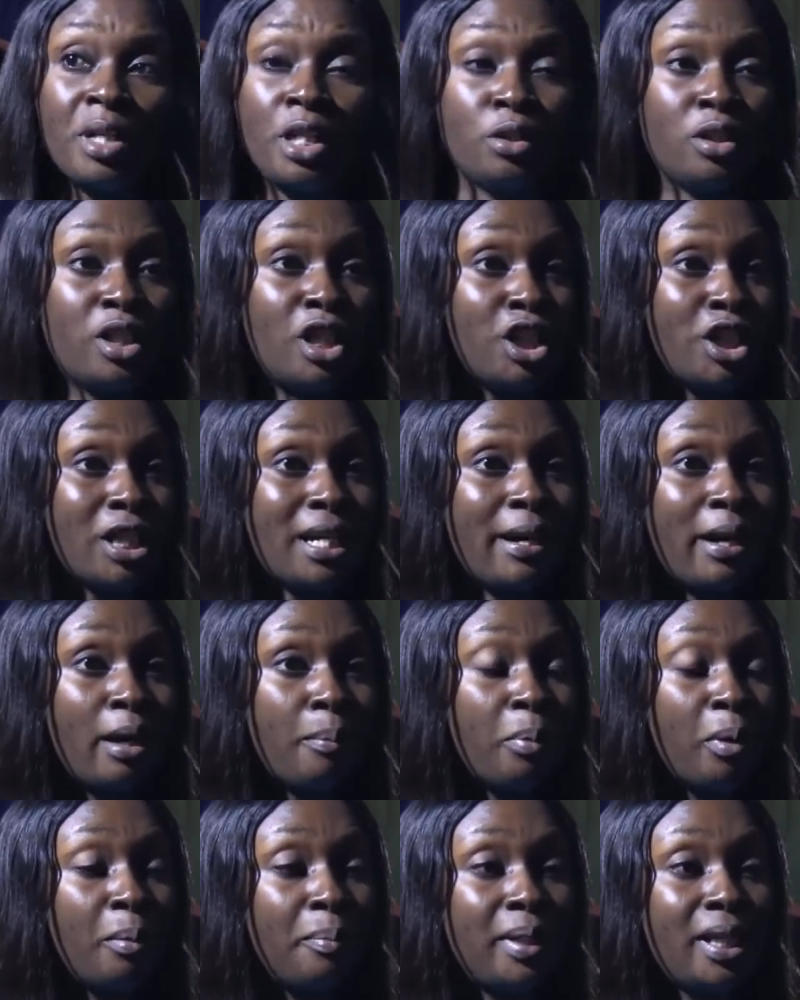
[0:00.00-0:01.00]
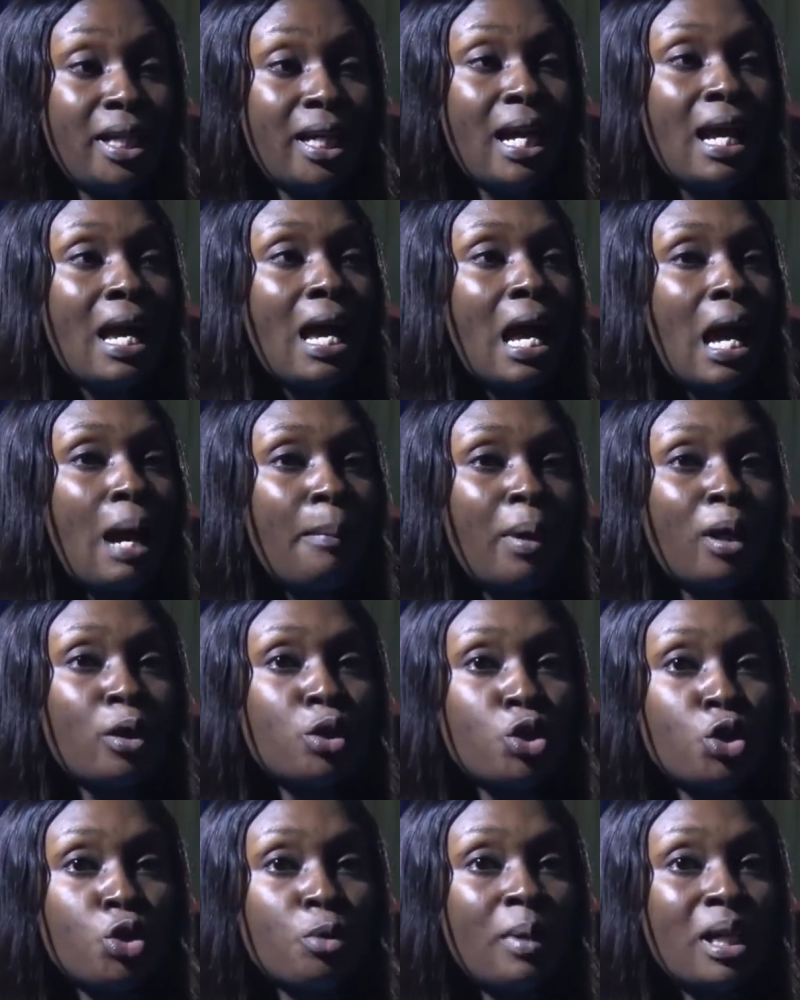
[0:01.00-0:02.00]
the general public about
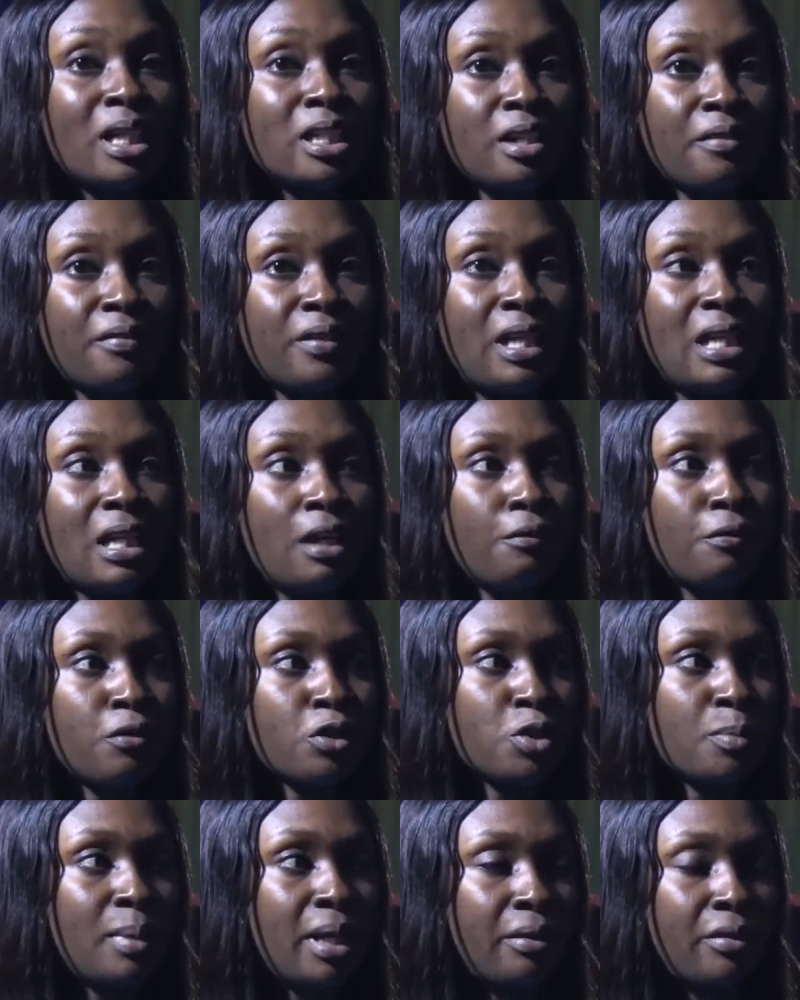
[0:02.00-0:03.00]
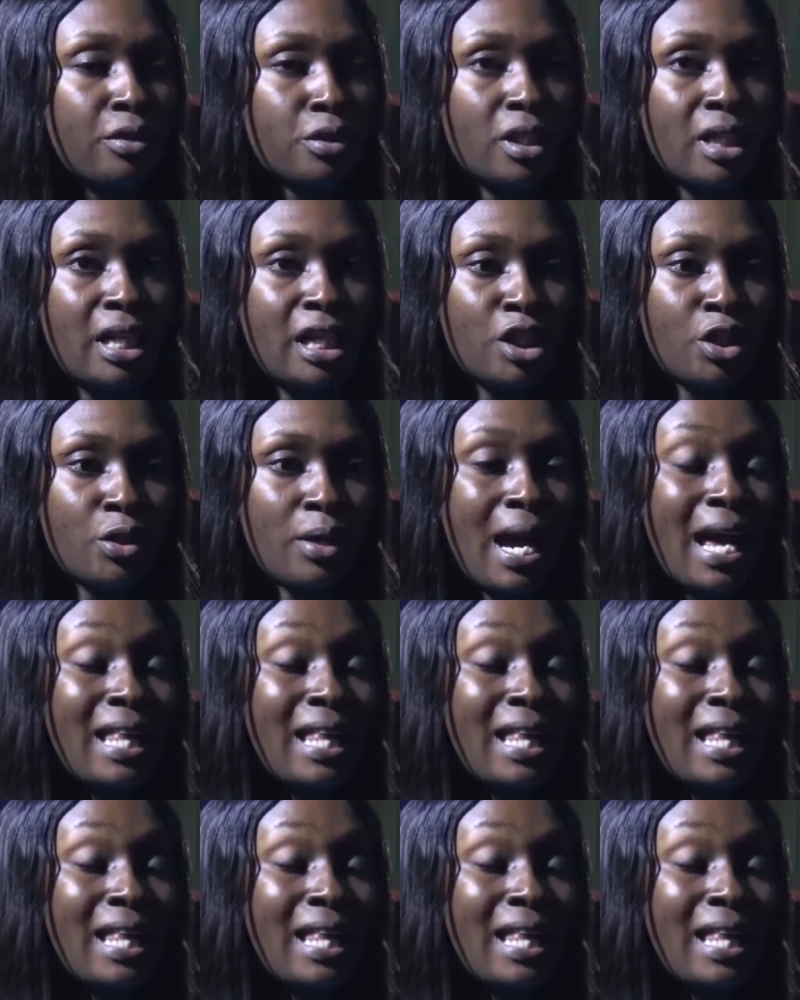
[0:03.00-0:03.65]
human trafficking and forced migration in Nigeria.